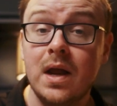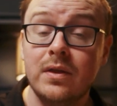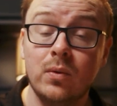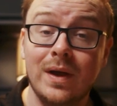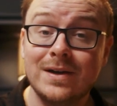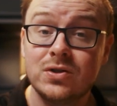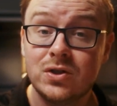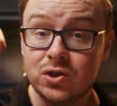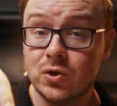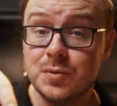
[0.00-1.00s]
that will actually
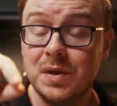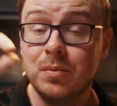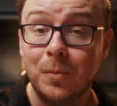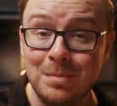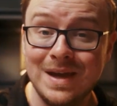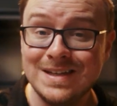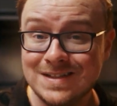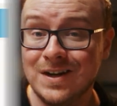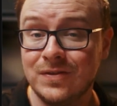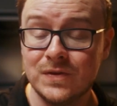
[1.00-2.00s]
search people
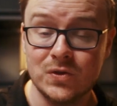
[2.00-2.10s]
based on the